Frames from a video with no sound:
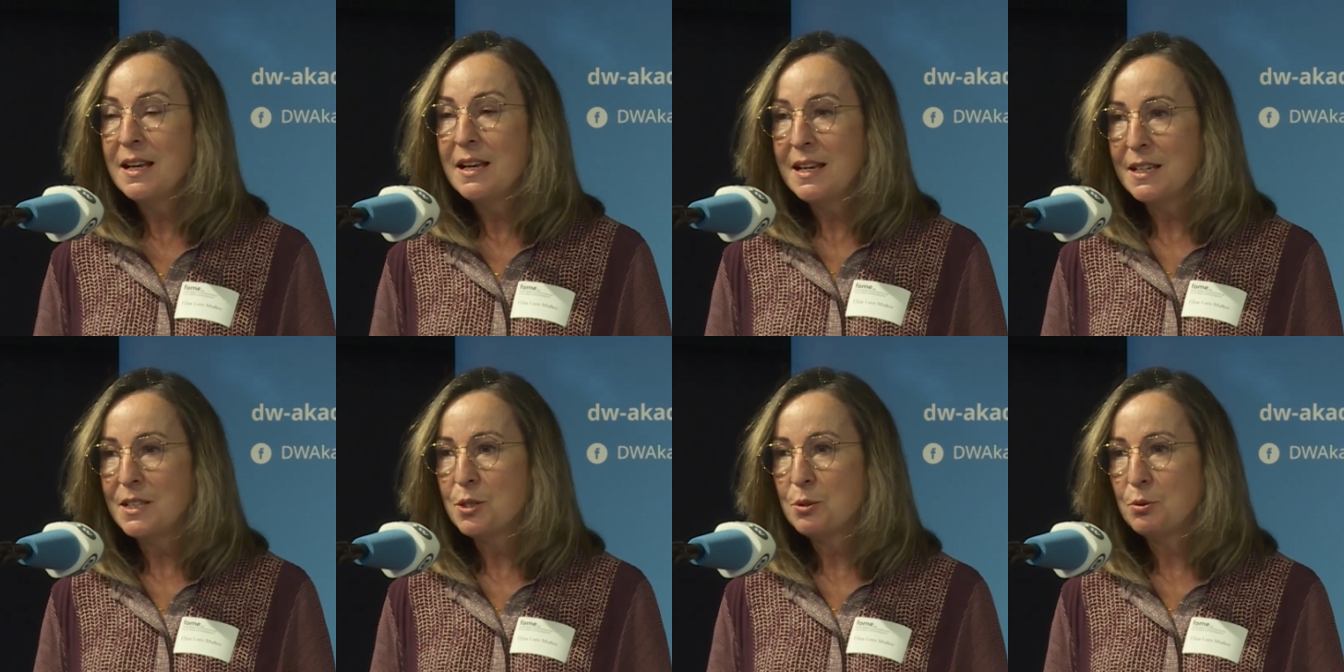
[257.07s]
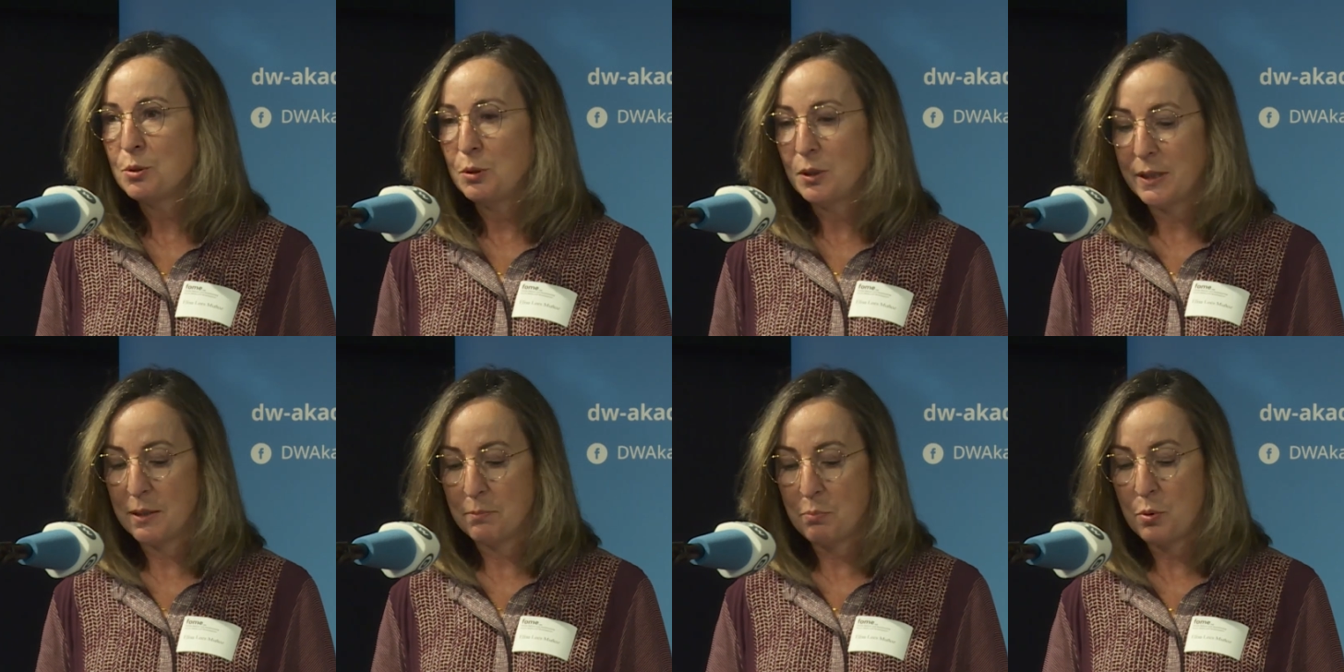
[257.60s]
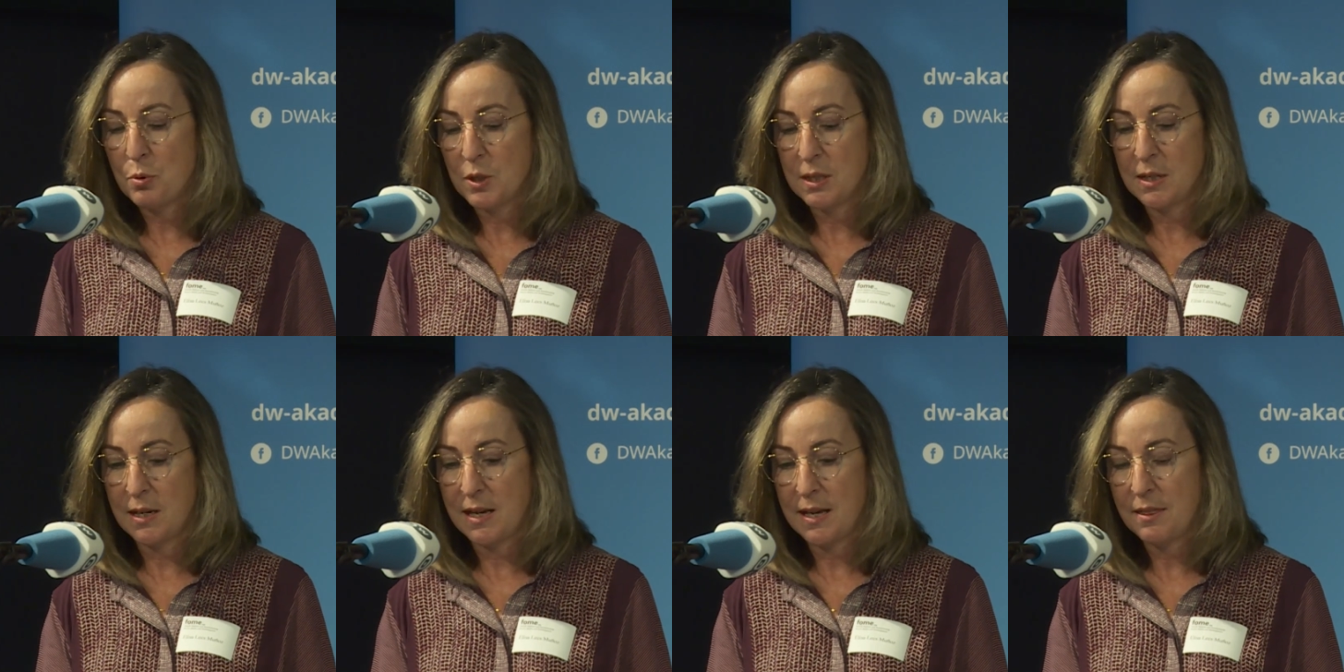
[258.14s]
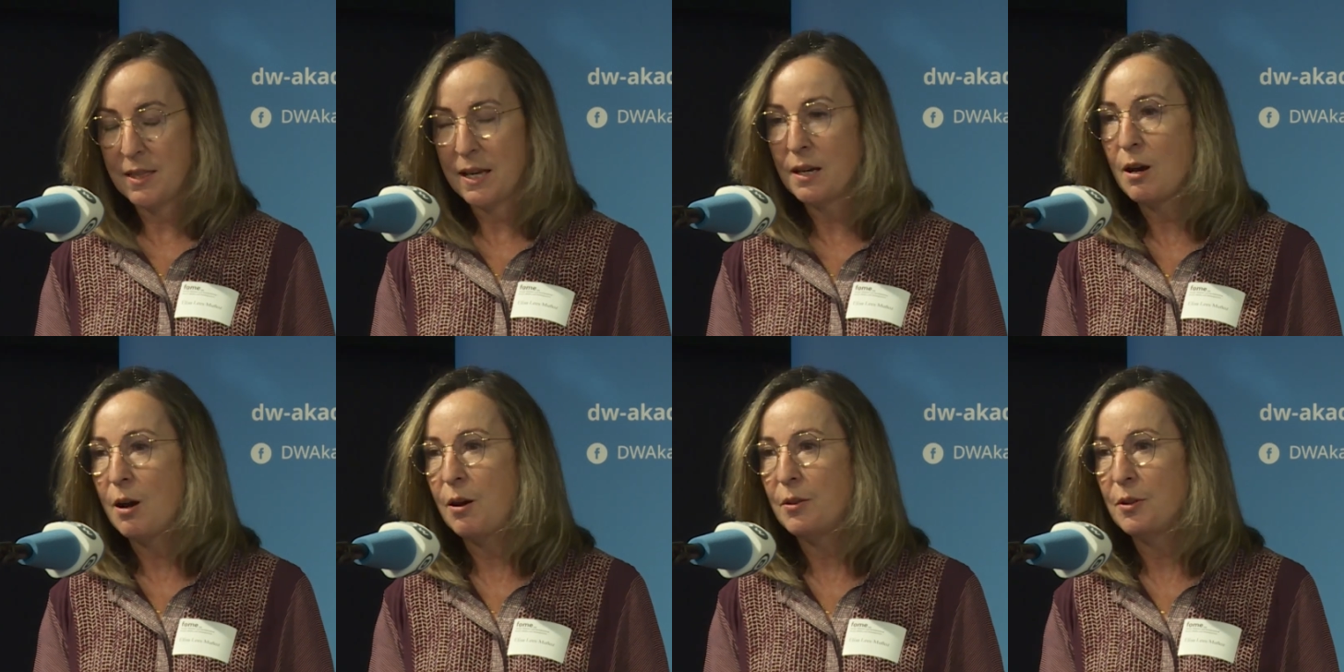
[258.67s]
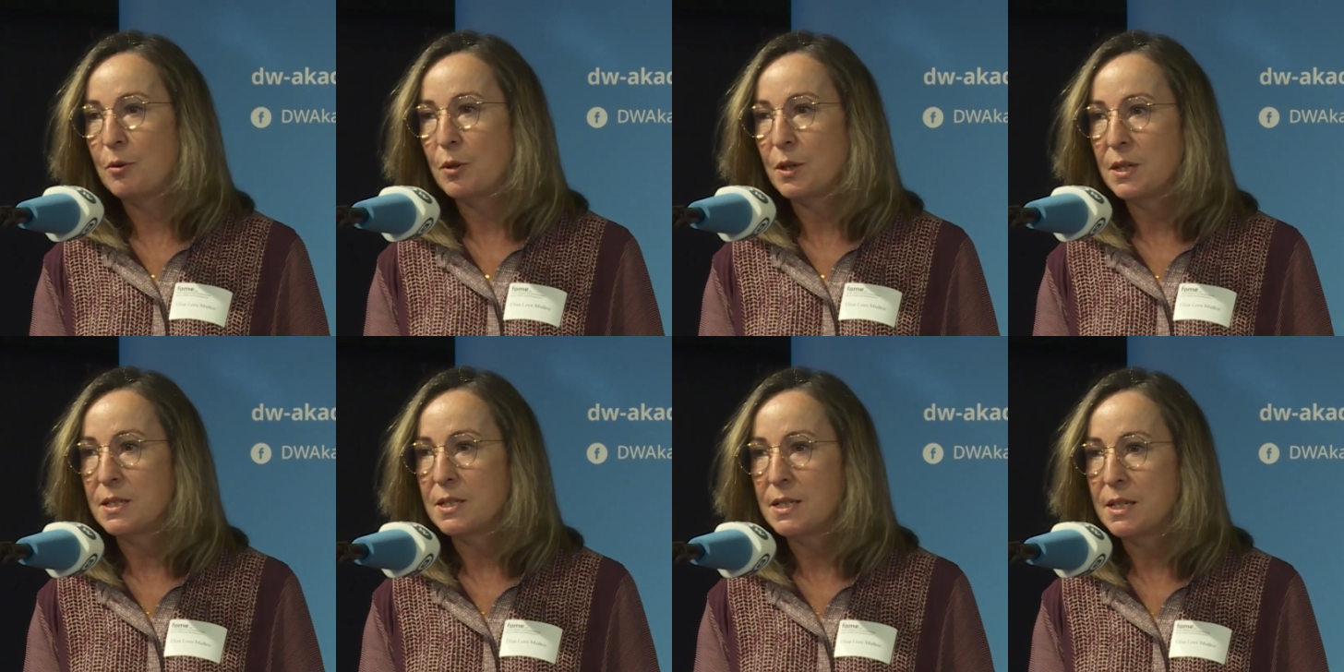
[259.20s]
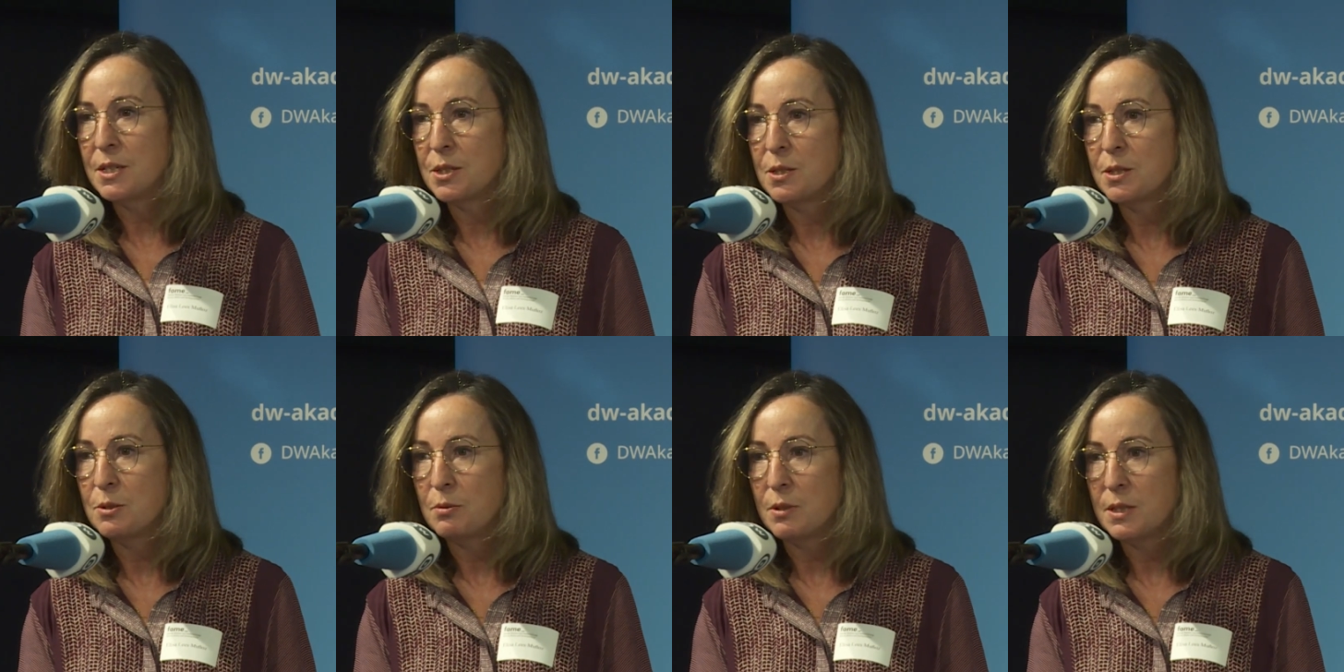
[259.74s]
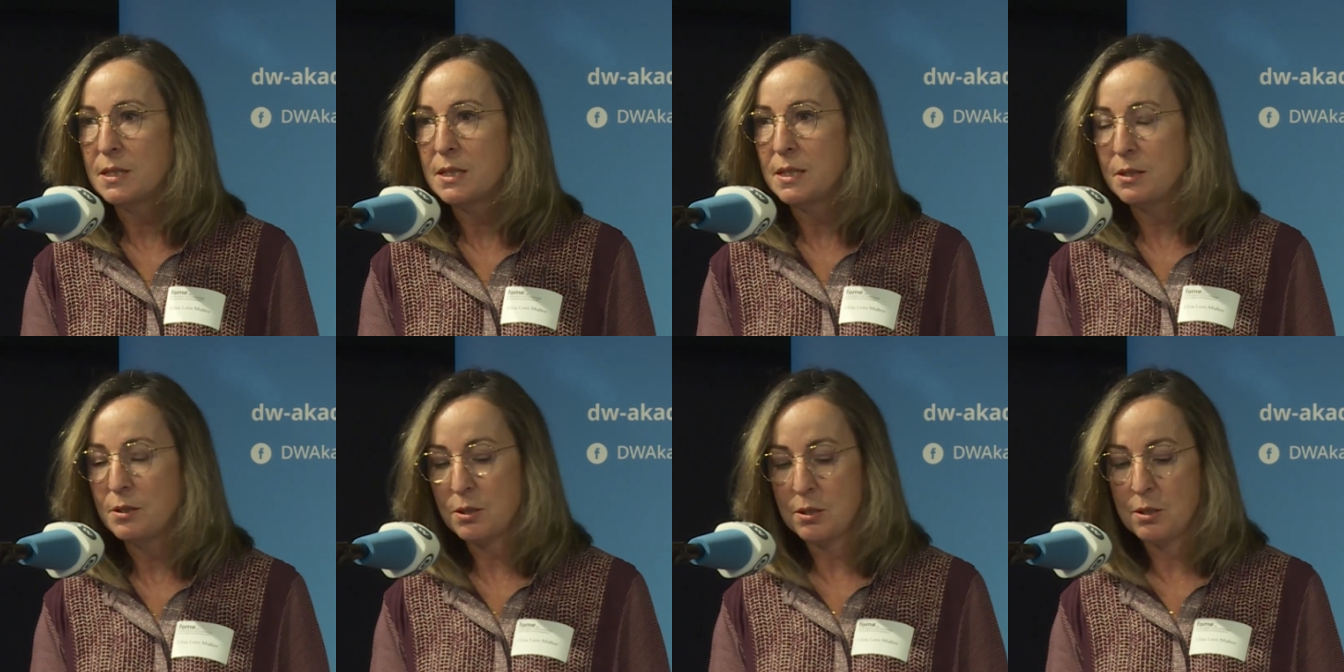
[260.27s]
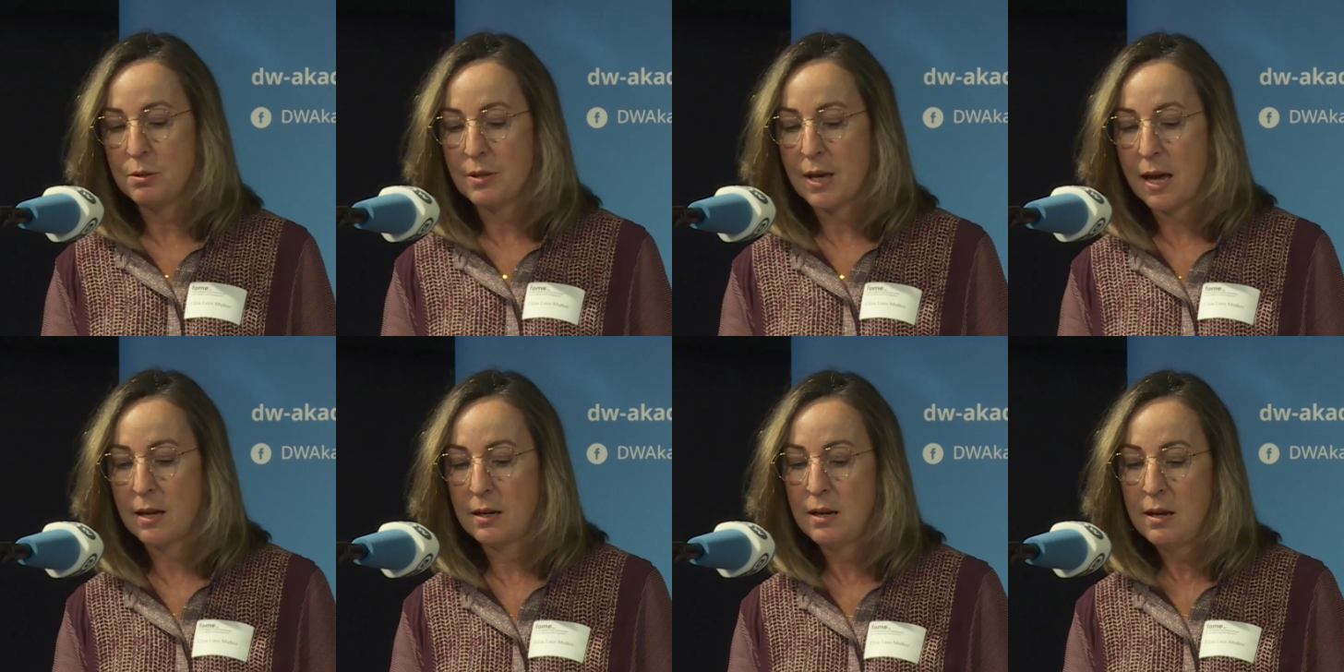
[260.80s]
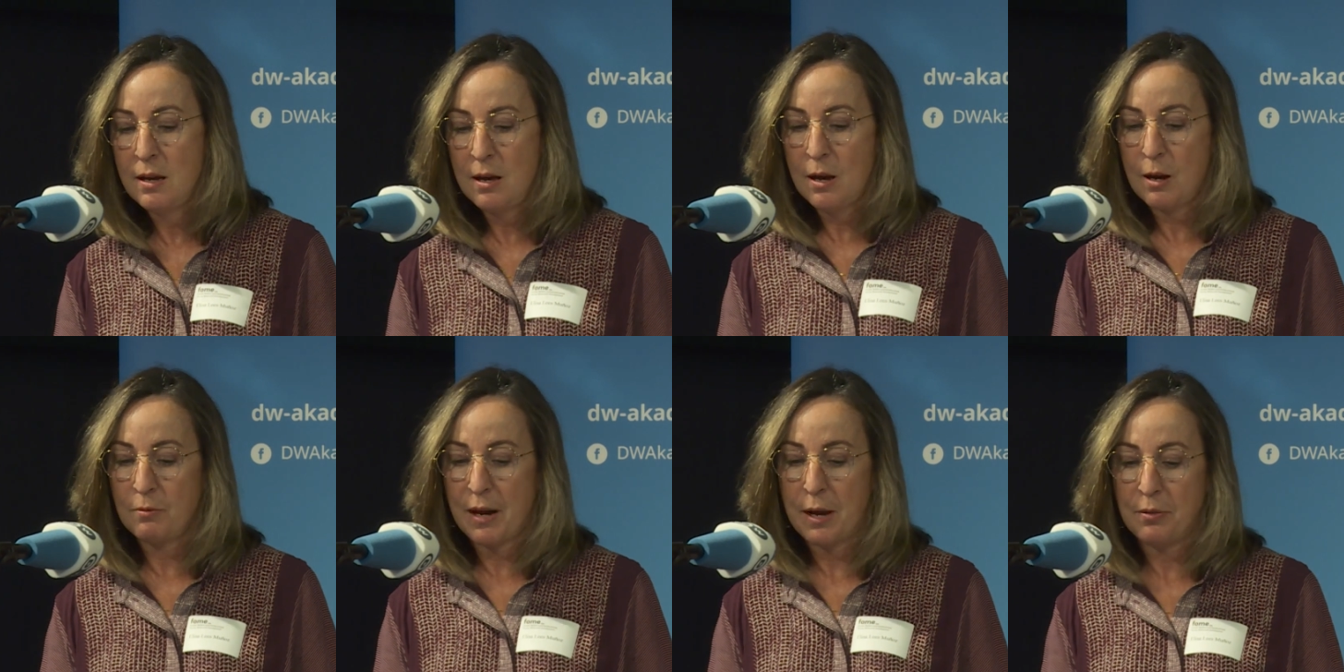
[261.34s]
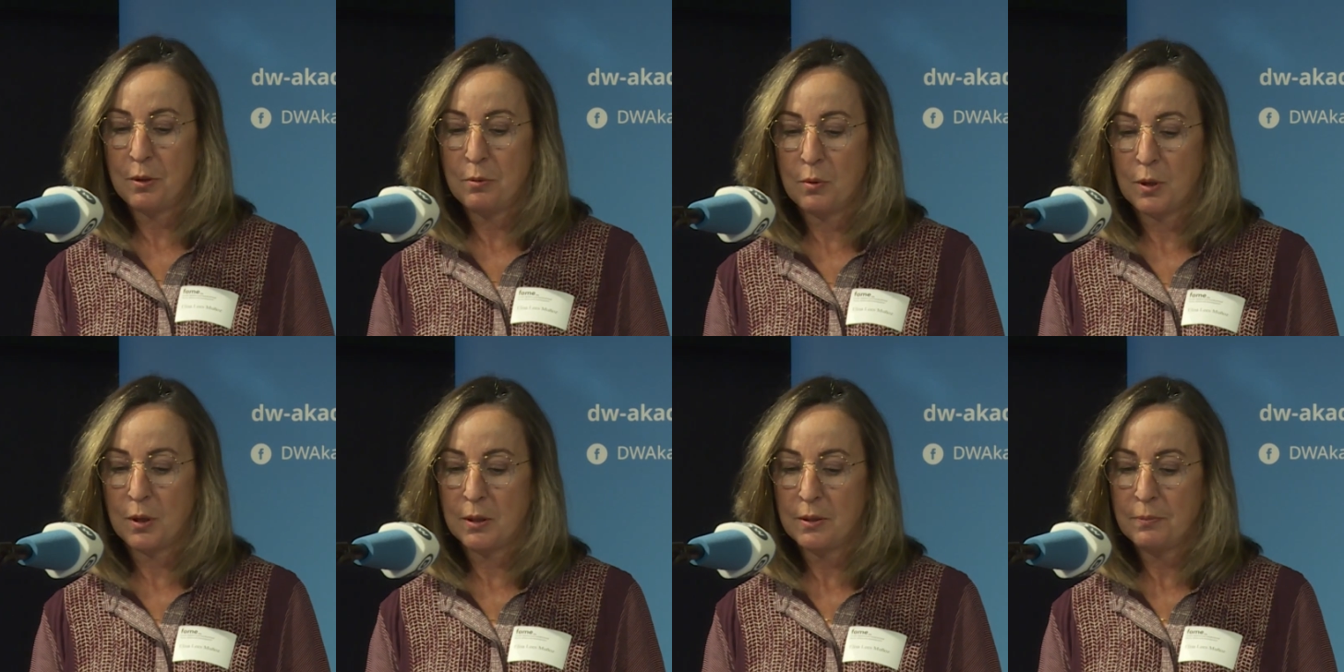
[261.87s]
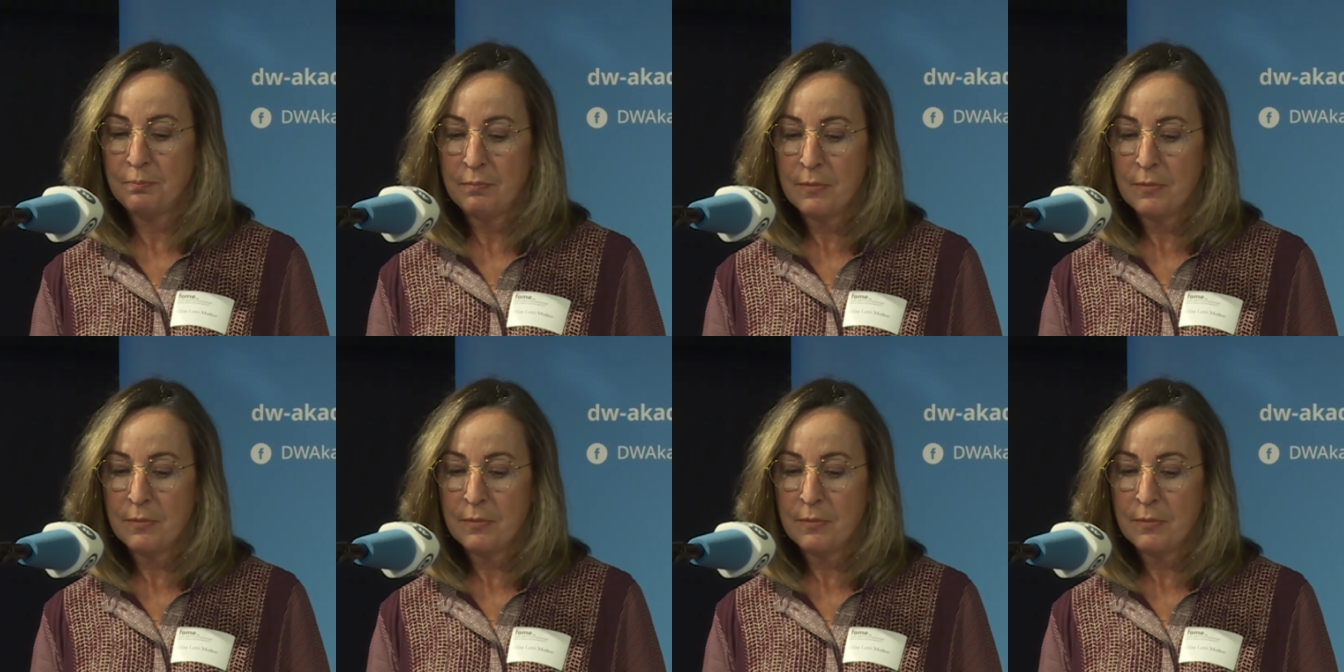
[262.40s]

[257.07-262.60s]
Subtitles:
is truly important, and I thank all the organizations who continue to do that around the world.